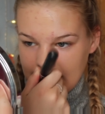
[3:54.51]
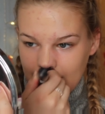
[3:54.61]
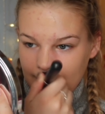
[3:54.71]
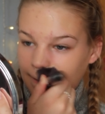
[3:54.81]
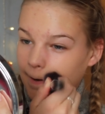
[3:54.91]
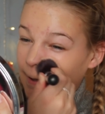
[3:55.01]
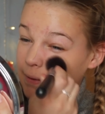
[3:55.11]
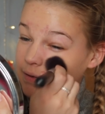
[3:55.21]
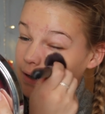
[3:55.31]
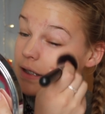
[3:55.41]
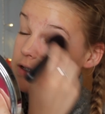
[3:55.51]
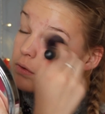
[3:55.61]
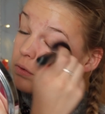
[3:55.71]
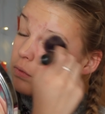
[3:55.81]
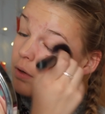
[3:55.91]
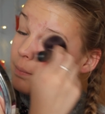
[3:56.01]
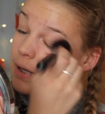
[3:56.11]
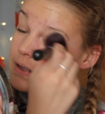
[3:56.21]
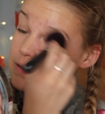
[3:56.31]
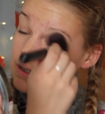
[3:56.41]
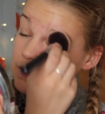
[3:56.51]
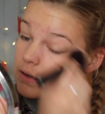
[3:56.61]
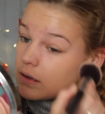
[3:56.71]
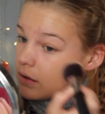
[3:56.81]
in till it's all blended.